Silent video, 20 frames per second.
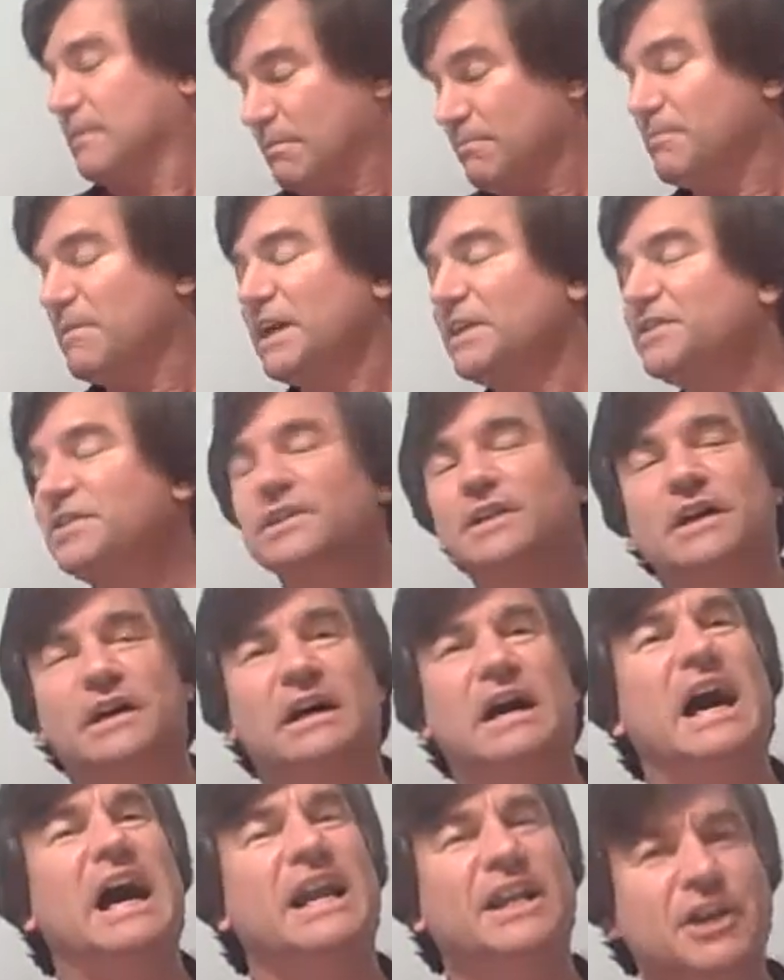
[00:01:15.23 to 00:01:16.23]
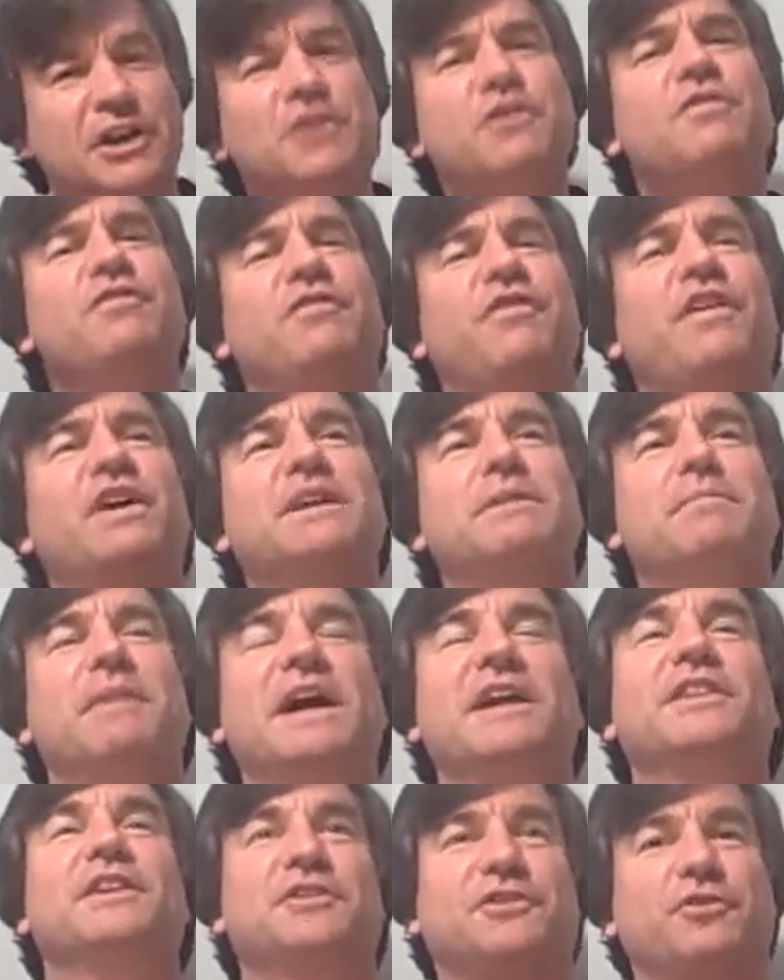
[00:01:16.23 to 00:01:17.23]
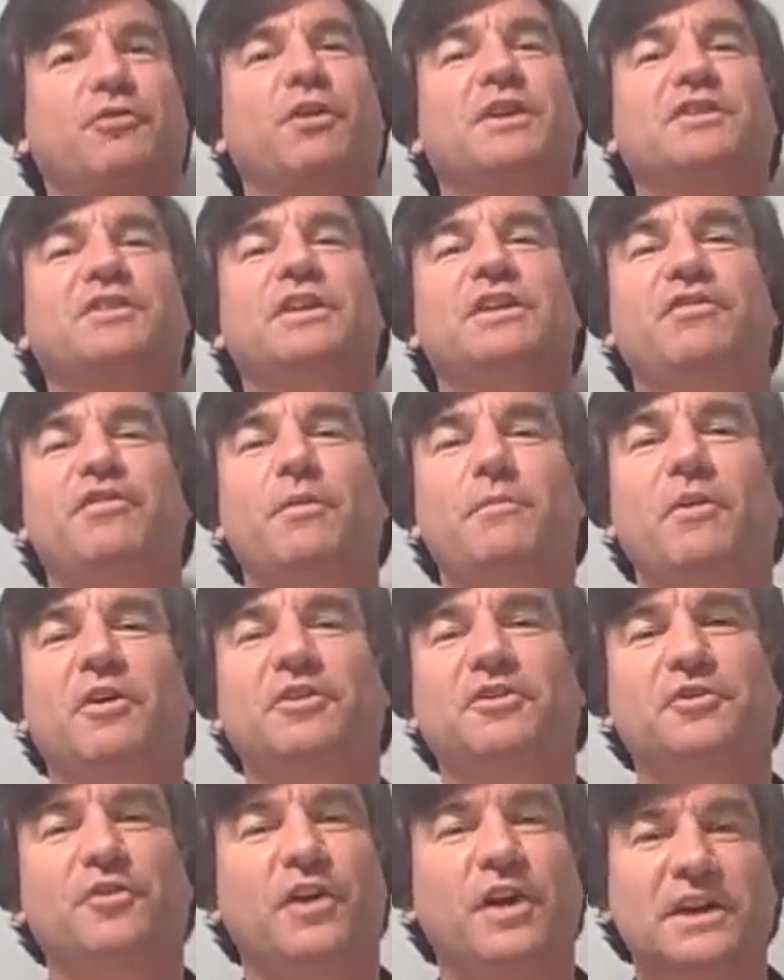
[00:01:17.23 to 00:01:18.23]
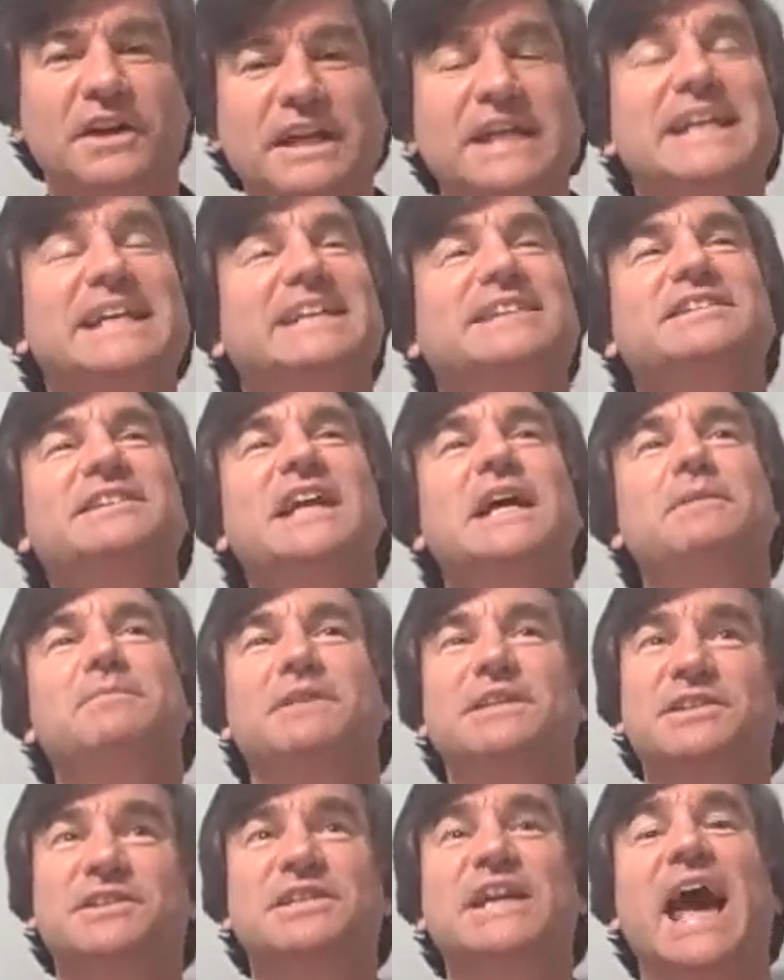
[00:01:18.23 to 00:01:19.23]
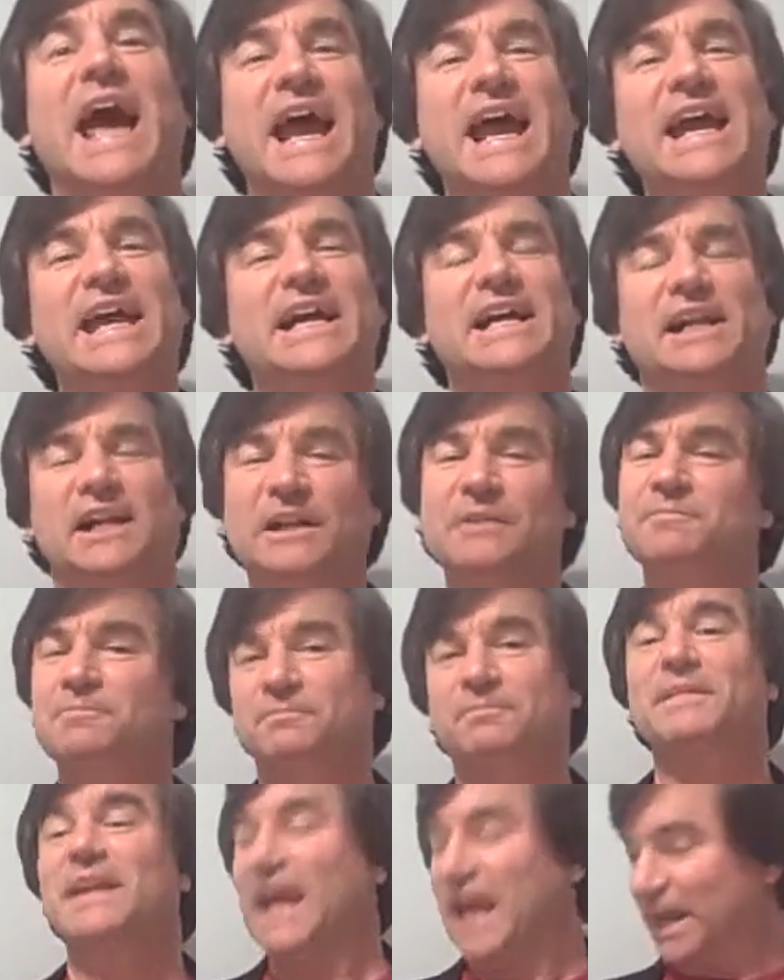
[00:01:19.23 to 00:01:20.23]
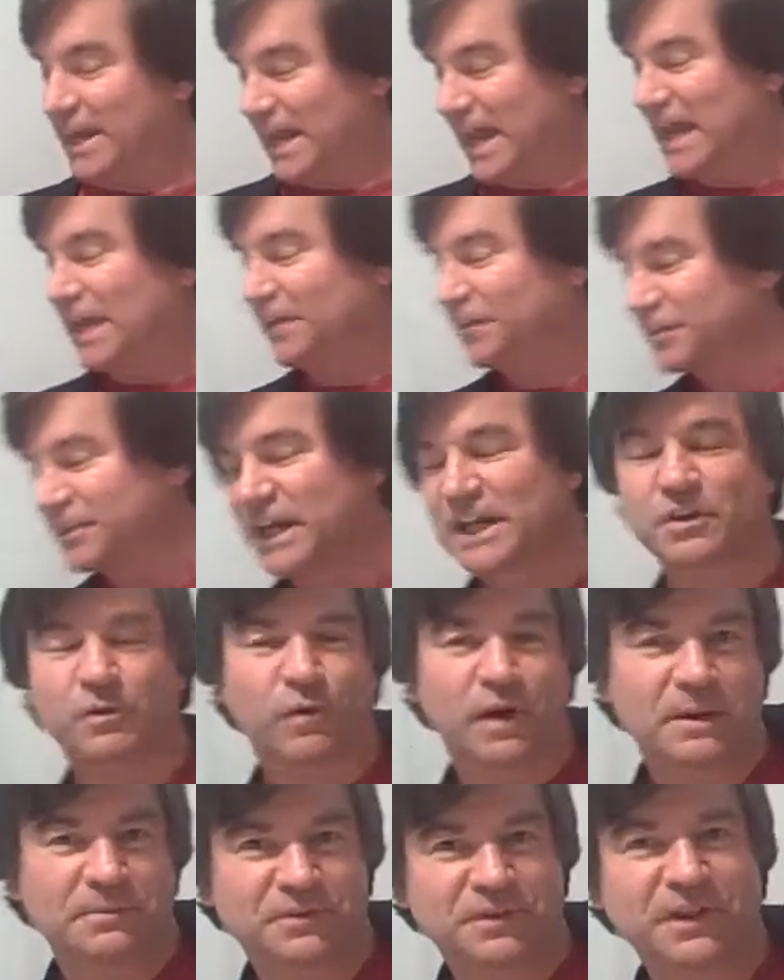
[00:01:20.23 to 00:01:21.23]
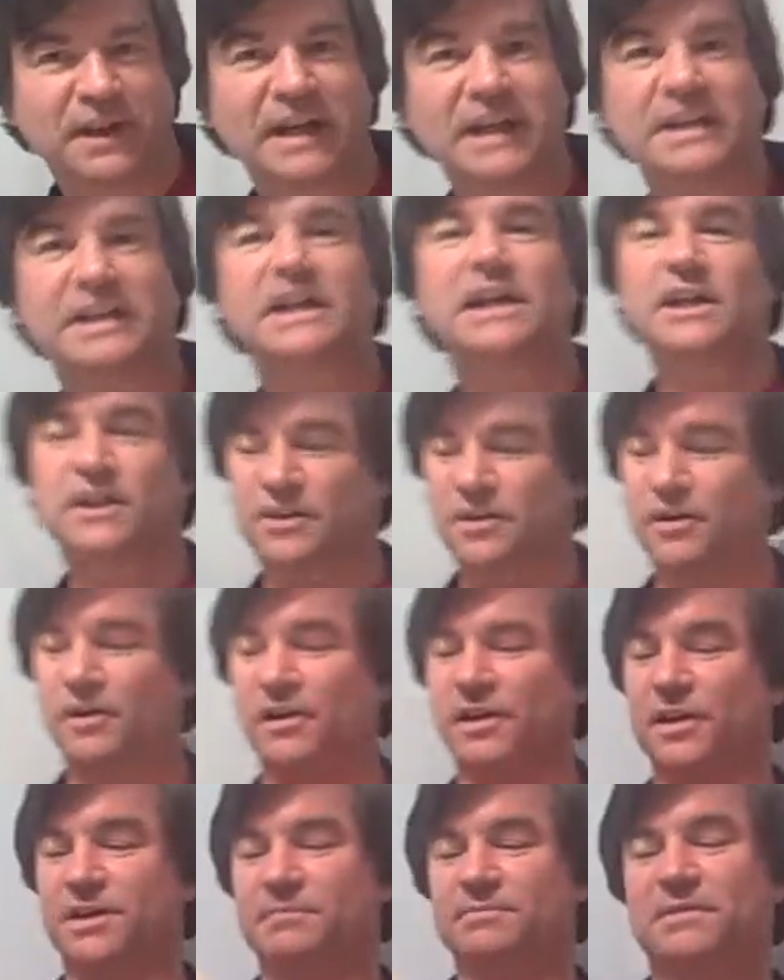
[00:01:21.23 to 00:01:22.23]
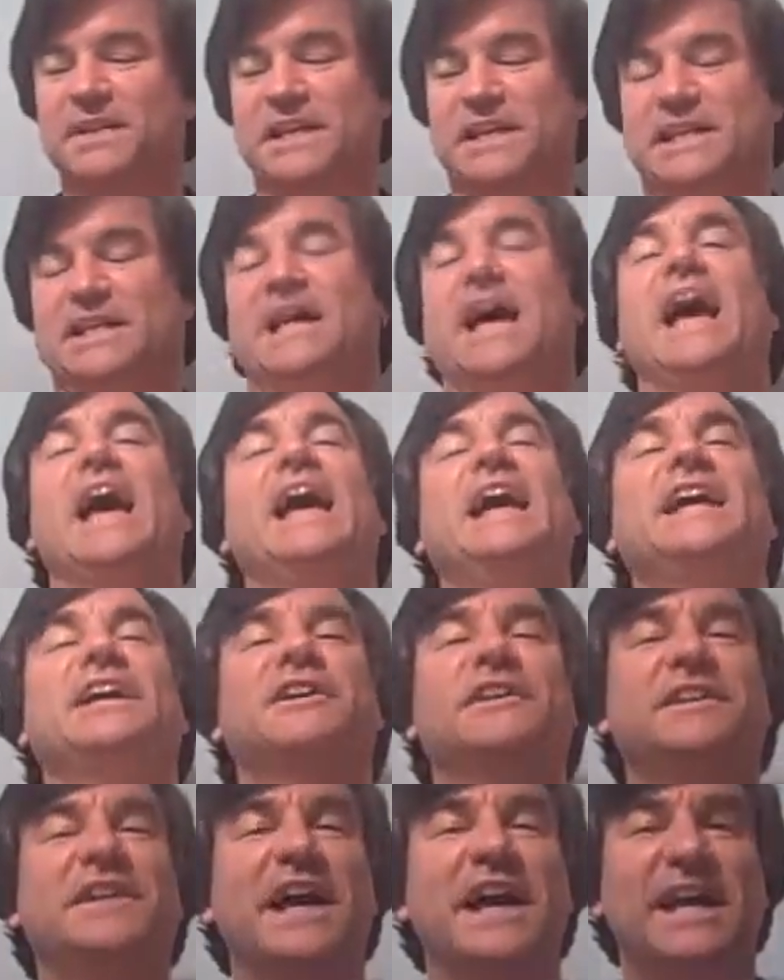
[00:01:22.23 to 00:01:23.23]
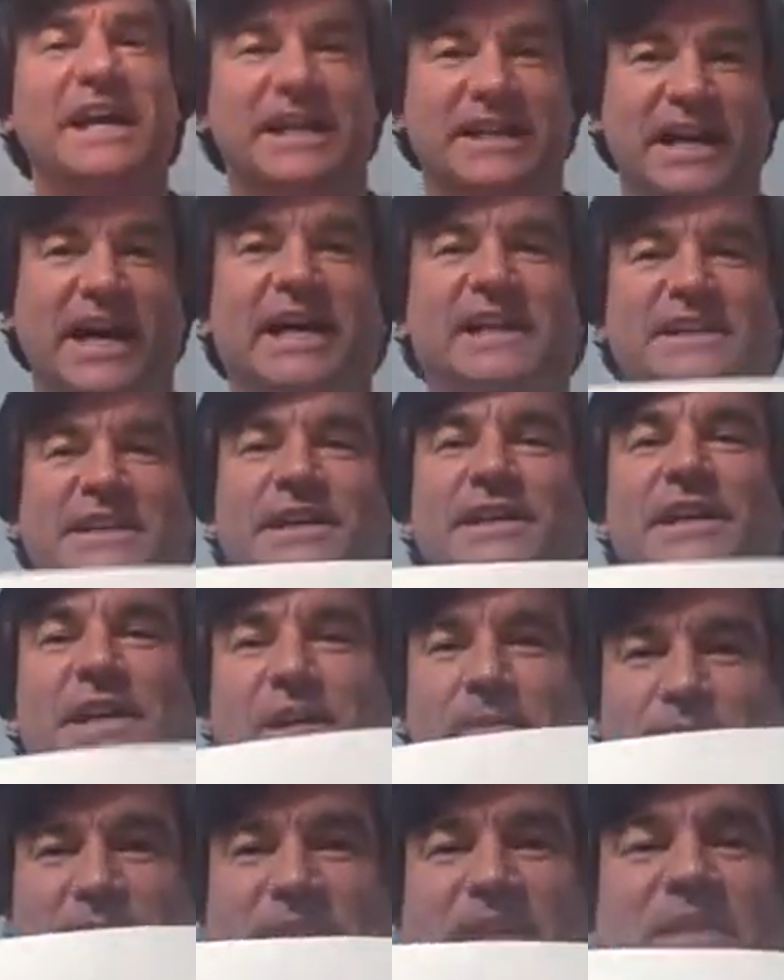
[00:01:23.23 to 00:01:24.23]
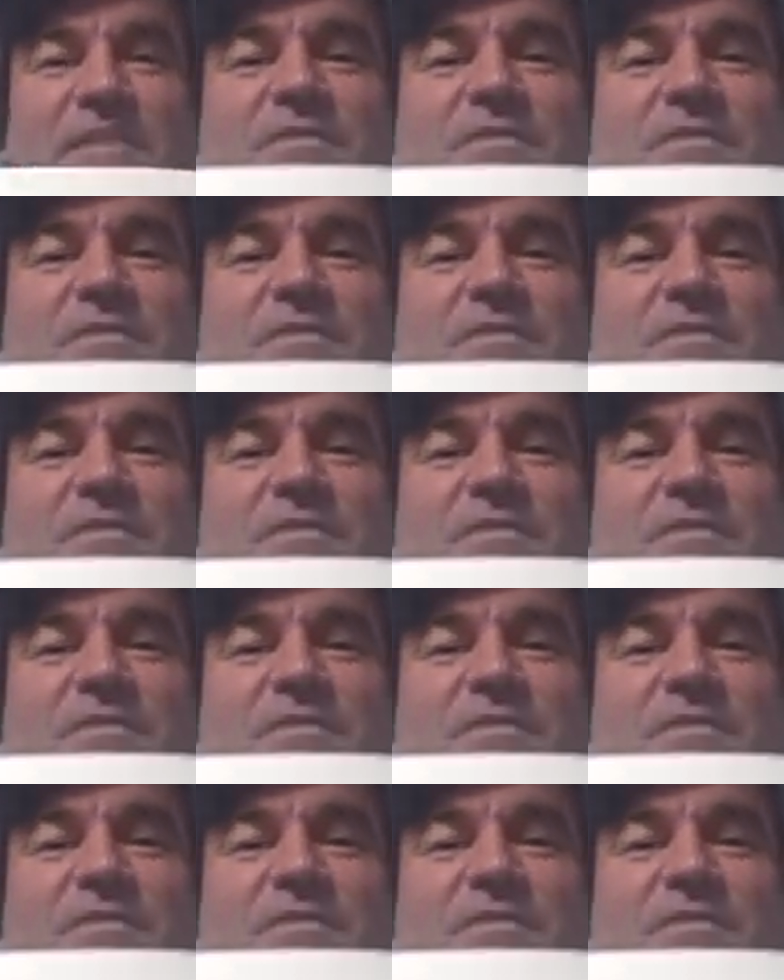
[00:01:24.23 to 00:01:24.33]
mention a, a, new friend of mine that's originally from Australia. His name is Al, and Al's got a website called HeyGidday.com.